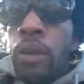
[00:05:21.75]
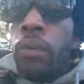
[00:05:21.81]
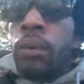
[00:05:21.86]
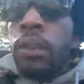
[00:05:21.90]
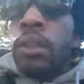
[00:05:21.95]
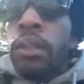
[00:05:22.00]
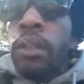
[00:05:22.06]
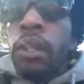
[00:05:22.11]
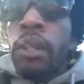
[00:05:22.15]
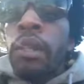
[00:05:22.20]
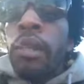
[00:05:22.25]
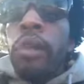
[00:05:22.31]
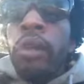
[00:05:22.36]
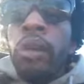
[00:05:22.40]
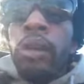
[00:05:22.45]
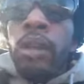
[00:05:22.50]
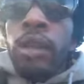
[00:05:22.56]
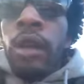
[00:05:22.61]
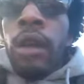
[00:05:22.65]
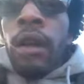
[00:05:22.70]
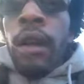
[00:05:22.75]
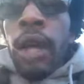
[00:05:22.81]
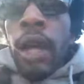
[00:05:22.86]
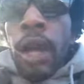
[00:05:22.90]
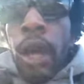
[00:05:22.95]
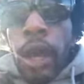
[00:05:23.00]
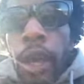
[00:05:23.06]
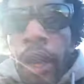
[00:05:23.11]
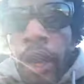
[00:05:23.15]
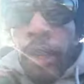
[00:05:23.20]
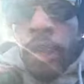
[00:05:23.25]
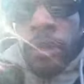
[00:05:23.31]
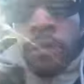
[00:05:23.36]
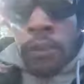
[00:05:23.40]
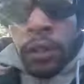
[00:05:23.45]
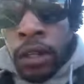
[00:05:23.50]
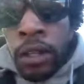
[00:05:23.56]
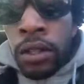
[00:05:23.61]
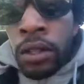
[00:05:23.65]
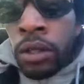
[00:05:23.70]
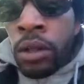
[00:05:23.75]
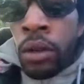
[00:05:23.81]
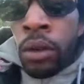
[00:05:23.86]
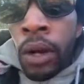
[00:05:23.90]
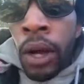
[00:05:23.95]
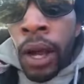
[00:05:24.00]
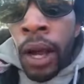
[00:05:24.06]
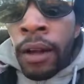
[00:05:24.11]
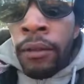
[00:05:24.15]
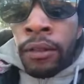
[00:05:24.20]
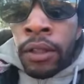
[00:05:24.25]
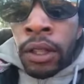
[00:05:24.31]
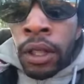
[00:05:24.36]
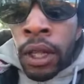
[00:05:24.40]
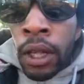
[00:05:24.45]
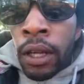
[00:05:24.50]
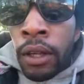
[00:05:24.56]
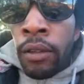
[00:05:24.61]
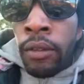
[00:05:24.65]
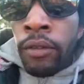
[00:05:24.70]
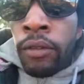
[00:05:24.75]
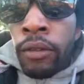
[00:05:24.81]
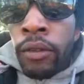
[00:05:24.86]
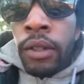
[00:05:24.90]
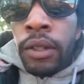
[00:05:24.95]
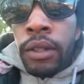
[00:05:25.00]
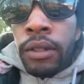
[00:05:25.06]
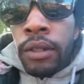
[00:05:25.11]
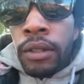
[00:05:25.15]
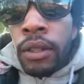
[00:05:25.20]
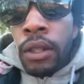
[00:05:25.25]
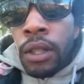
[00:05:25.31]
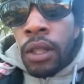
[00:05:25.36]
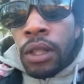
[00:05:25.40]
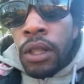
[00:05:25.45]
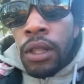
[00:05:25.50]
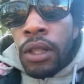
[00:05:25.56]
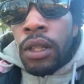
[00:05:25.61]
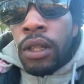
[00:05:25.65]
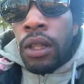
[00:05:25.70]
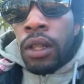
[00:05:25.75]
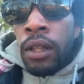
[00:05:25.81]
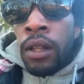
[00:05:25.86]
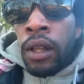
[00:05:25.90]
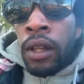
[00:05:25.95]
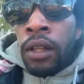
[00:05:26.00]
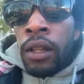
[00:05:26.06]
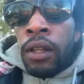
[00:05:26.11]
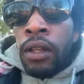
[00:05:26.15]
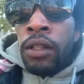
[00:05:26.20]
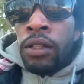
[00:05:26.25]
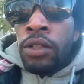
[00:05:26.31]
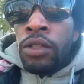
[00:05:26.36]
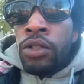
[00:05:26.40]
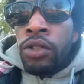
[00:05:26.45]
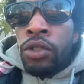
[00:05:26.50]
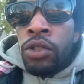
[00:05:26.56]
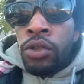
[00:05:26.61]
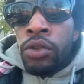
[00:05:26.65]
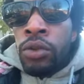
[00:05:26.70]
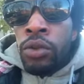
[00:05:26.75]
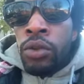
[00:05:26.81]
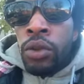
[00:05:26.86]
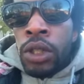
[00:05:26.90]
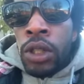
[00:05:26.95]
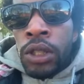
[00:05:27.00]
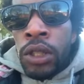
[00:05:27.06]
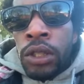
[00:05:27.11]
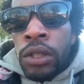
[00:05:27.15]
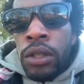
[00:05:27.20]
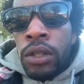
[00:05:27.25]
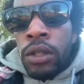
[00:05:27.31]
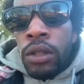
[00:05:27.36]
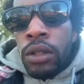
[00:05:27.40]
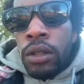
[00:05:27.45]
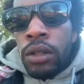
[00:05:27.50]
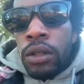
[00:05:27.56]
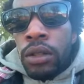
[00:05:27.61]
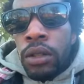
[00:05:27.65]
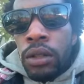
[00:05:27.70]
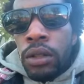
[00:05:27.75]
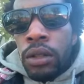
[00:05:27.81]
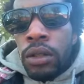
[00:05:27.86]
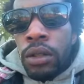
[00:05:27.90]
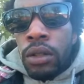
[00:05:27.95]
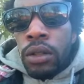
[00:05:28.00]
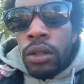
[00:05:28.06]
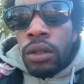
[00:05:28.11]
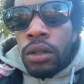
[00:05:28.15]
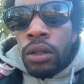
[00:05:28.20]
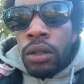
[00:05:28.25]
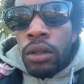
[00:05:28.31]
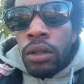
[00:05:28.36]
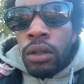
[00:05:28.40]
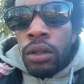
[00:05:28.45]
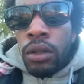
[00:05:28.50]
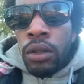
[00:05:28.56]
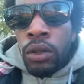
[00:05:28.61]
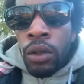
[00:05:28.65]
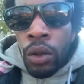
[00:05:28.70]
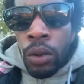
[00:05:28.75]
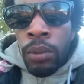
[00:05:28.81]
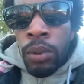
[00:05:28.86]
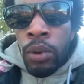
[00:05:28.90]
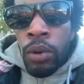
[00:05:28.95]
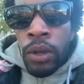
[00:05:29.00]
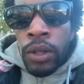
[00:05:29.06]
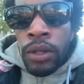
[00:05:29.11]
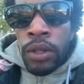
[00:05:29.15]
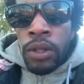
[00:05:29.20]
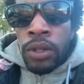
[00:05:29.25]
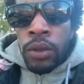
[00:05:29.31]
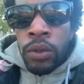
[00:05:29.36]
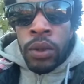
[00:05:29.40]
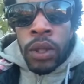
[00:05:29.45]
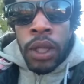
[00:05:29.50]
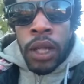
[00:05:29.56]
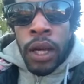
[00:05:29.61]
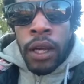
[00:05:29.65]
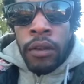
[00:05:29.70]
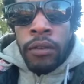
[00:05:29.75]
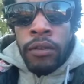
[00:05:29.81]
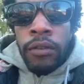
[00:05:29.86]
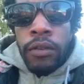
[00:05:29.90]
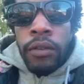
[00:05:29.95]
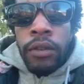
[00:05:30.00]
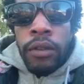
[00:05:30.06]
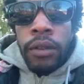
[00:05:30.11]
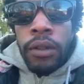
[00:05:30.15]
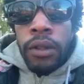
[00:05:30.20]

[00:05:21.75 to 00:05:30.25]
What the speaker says: one day. And if there's no afterlife, then there's truly no point to life.